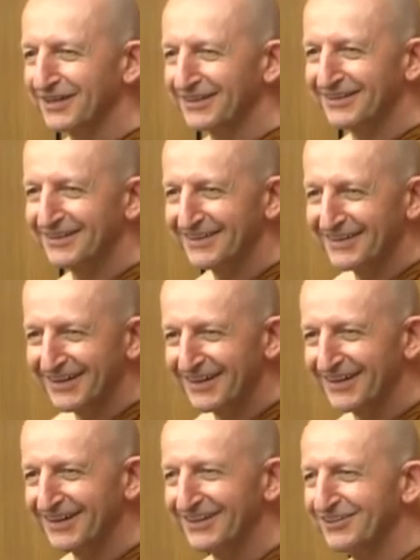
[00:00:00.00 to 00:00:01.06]
can
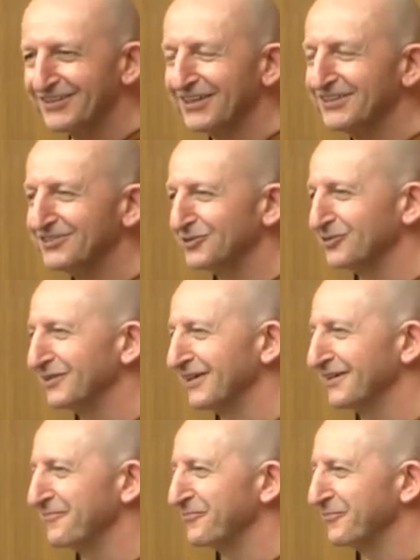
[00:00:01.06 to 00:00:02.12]
uh, look into
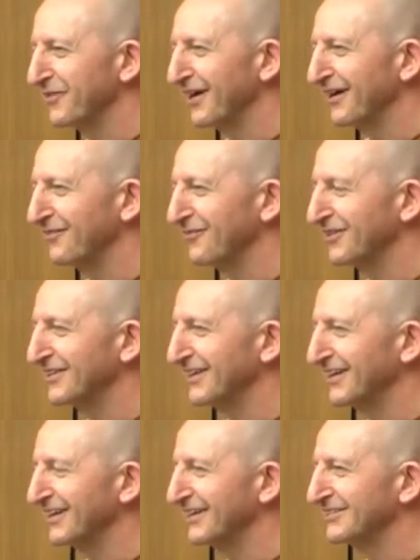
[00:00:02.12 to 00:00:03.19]
um, uh, what
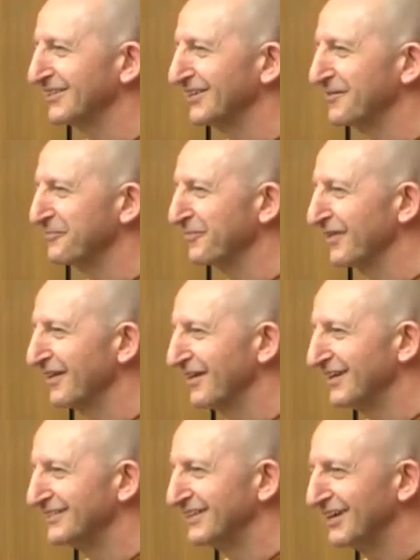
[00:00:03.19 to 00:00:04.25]
is a,
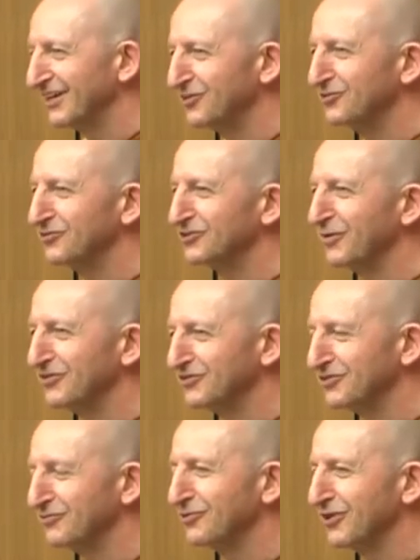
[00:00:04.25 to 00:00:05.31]
say, a good
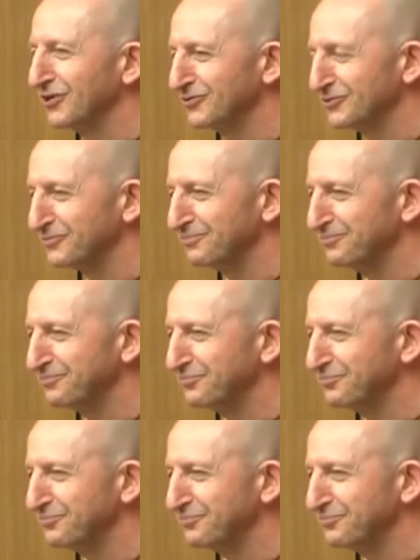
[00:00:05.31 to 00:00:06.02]
response for those.